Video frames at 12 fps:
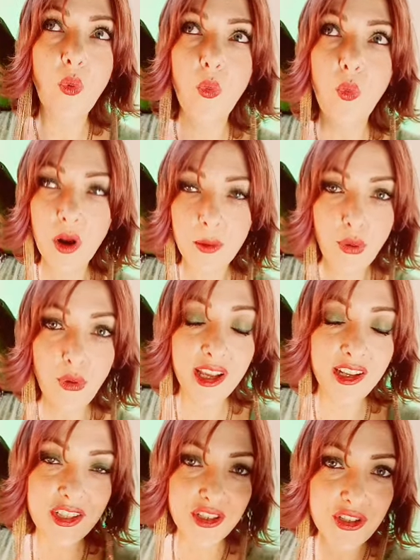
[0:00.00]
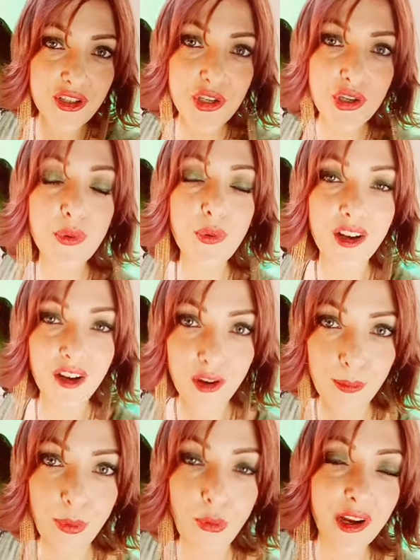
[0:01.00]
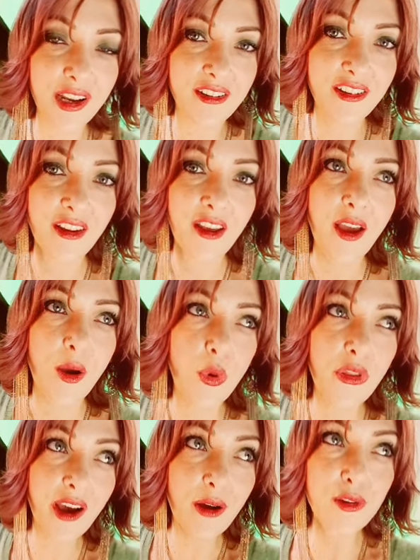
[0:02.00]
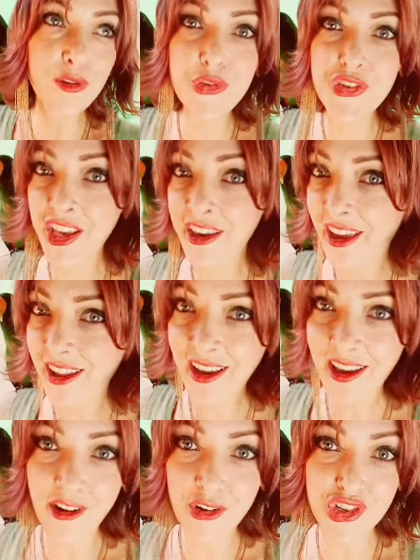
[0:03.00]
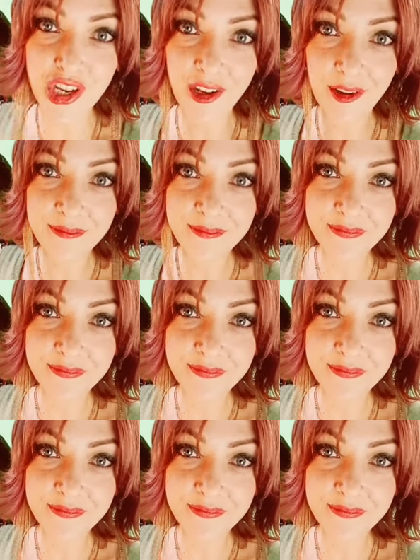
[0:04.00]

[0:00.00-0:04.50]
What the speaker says: one point to another point without losing any energy.